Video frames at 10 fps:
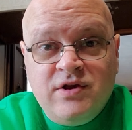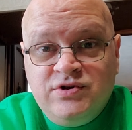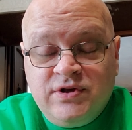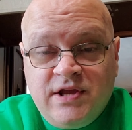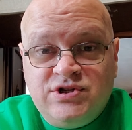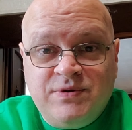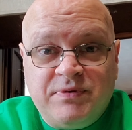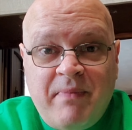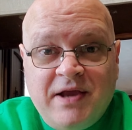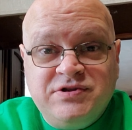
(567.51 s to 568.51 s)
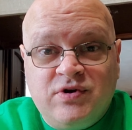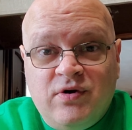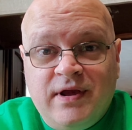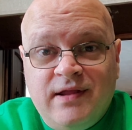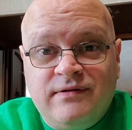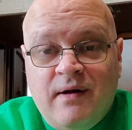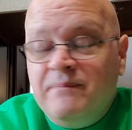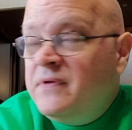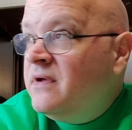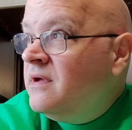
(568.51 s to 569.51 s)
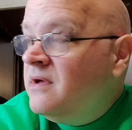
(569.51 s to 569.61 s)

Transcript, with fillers: used to get shipped to Mexico to get dumped.